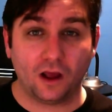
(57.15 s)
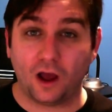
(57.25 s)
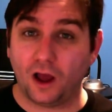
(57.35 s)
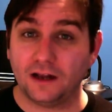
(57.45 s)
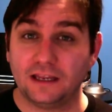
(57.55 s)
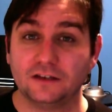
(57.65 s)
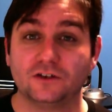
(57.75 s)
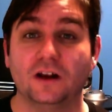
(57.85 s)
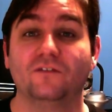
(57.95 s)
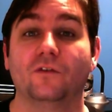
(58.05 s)
on the
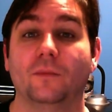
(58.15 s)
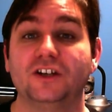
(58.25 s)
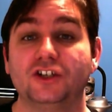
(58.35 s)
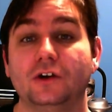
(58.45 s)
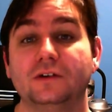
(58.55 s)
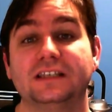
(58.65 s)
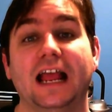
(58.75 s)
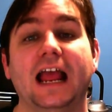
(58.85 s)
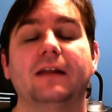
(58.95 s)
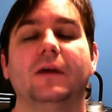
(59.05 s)
internet for my shows
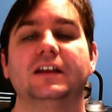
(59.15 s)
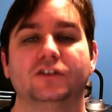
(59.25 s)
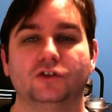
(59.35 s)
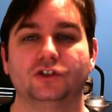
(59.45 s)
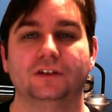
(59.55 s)
and my social